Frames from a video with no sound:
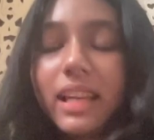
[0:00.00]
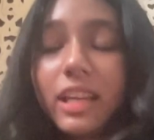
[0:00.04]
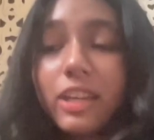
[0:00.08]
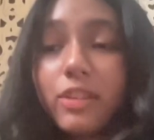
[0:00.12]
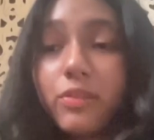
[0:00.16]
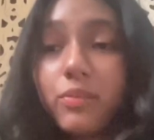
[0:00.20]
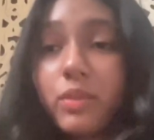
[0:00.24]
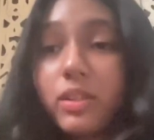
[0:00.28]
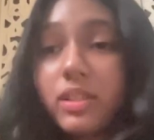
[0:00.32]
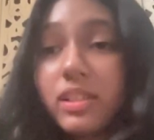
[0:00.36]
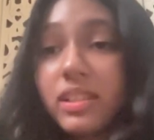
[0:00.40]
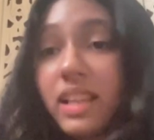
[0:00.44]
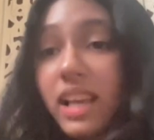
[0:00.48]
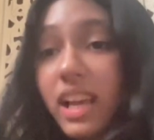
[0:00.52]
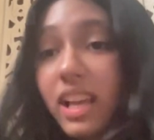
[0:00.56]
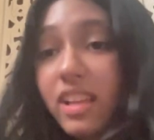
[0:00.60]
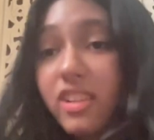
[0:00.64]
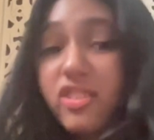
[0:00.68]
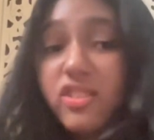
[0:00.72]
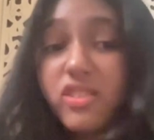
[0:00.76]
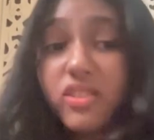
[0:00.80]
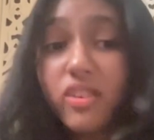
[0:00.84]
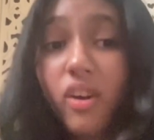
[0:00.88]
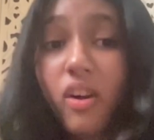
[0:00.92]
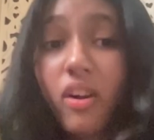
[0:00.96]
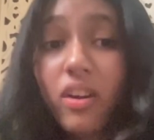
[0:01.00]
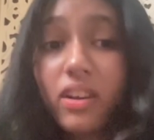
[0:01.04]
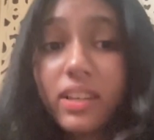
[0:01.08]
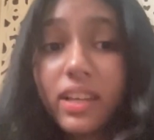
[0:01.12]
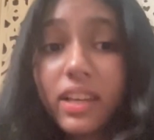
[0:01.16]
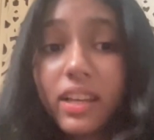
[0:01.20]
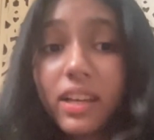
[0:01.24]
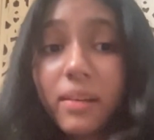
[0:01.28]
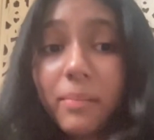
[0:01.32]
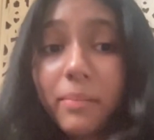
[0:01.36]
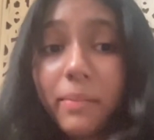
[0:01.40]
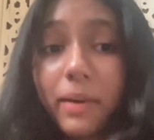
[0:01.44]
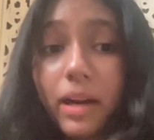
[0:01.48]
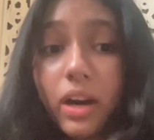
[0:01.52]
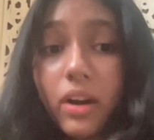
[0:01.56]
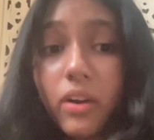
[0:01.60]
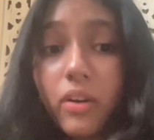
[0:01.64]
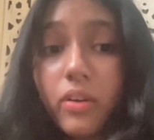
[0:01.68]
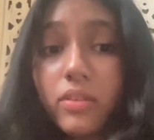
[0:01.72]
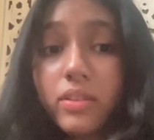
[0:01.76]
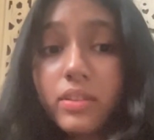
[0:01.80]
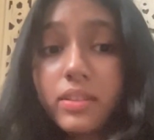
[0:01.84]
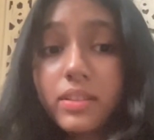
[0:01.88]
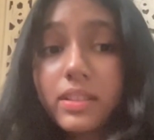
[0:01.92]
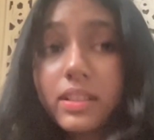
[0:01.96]
it was nice talking
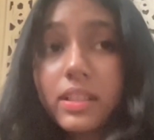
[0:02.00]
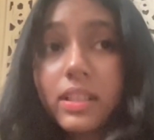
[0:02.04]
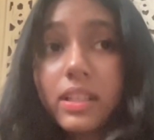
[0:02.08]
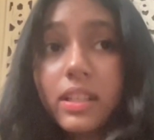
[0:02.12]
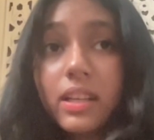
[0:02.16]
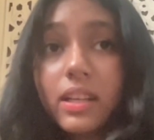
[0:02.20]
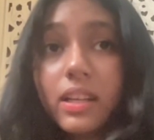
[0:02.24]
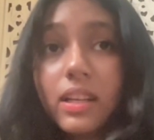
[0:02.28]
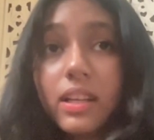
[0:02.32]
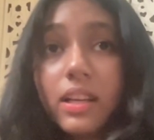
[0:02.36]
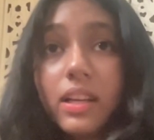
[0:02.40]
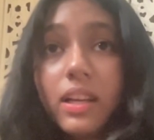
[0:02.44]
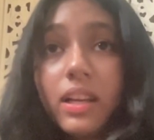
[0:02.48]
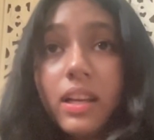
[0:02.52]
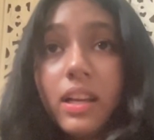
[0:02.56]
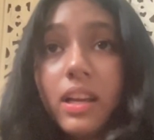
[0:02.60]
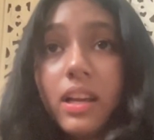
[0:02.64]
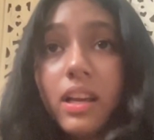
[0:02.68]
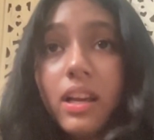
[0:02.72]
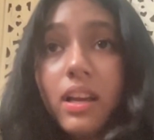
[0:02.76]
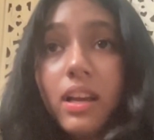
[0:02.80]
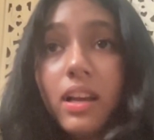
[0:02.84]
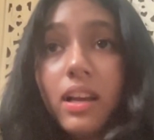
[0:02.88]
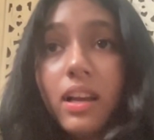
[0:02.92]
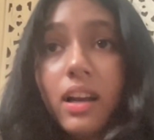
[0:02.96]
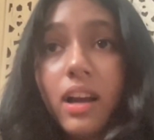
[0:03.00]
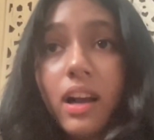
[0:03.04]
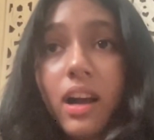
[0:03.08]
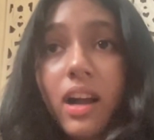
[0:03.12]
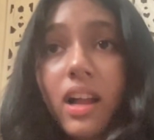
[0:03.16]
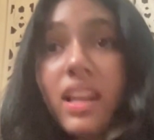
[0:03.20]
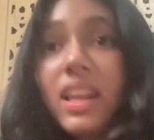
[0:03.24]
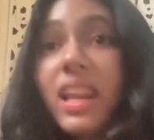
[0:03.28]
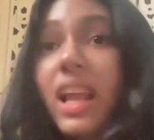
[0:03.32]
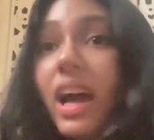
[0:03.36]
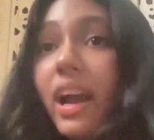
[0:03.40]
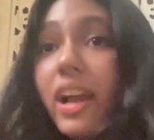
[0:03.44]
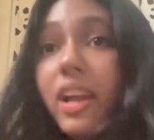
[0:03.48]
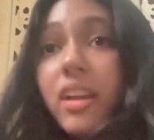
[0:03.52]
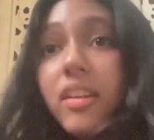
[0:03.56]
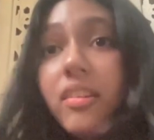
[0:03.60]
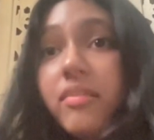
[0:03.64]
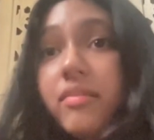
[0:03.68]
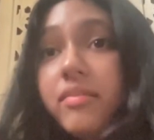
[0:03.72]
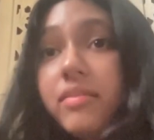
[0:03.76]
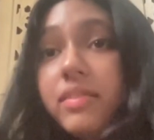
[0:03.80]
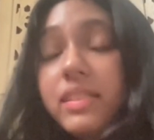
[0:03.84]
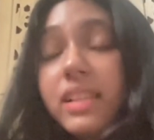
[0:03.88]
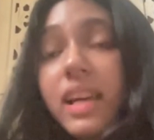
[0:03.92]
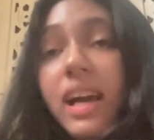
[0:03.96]
about our
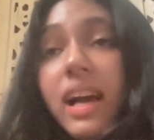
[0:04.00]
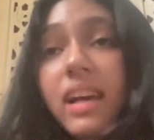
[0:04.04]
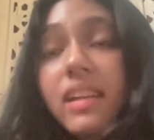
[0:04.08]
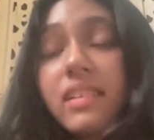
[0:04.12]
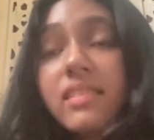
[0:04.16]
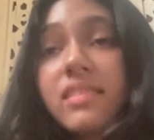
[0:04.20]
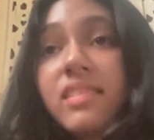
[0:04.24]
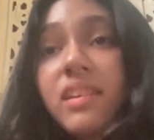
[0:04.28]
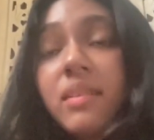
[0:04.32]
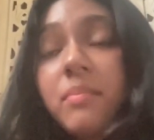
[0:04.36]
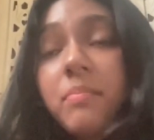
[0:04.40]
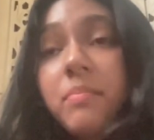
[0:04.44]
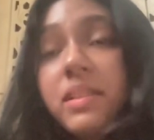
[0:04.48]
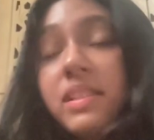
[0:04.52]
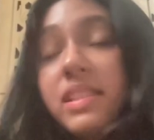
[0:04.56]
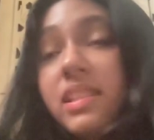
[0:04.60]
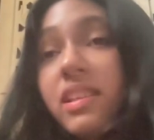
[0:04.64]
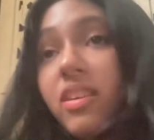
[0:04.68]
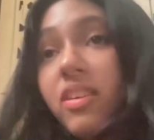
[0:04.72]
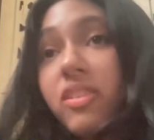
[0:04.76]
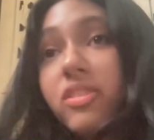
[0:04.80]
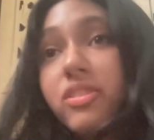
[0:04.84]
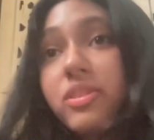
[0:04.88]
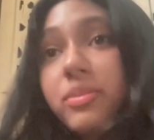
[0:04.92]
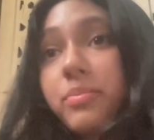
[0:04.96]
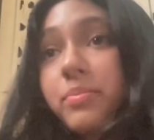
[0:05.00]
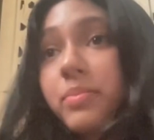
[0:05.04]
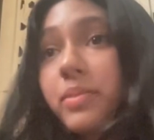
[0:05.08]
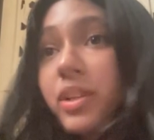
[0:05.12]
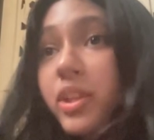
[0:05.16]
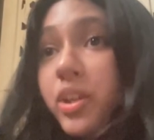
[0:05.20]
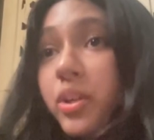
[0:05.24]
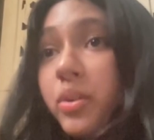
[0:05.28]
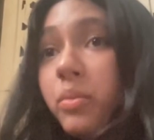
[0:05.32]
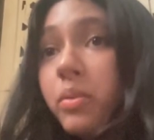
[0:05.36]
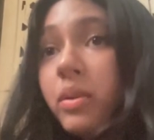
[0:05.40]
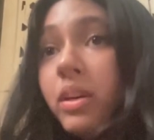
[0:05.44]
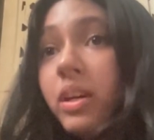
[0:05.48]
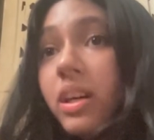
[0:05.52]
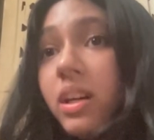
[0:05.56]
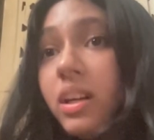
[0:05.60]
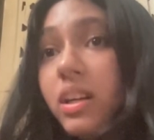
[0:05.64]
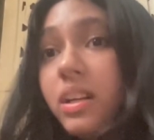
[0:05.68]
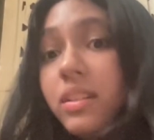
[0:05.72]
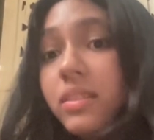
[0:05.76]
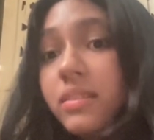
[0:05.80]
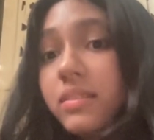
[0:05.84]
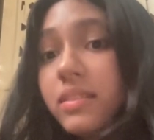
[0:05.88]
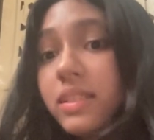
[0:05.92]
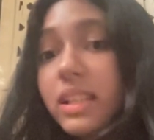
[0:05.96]
lives as a busy entrepreneur
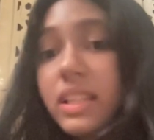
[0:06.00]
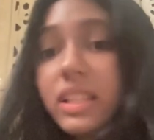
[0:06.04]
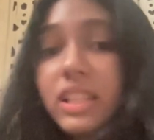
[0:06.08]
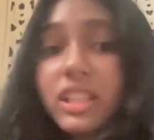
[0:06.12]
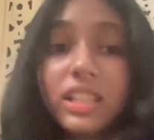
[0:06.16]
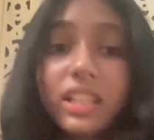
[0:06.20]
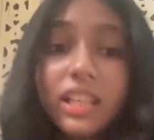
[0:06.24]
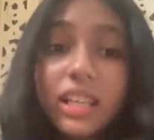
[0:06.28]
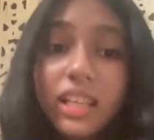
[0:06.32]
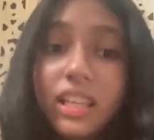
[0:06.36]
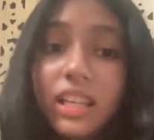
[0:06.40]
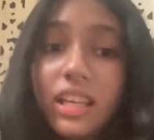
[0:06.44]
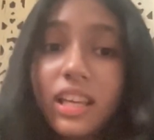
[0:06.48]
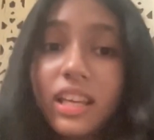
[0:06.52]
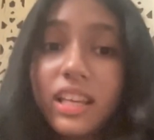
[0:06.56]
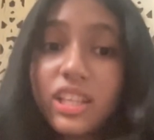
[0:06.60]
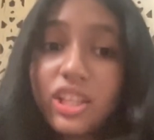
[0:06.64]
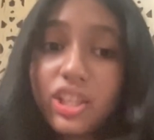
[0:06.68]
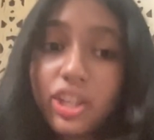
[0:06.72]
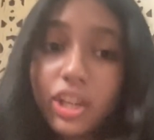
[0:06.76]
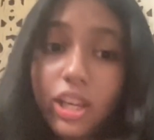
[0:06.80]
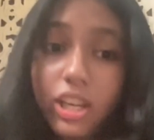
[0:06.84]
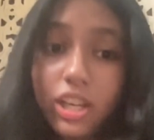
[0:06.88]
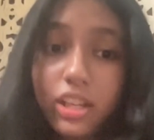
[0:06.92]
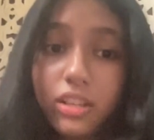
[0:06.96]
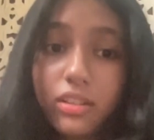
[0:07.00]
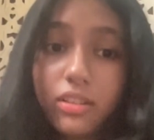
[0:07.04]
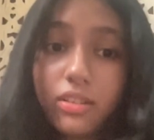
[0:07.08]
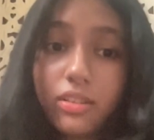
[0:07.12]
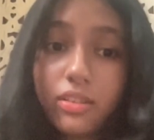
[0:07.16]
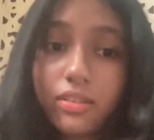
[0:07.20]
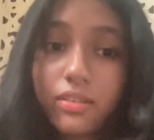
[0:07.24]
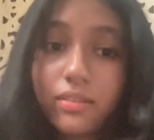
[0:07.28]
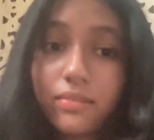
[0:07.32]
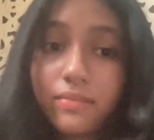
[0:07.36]
in a teenage age.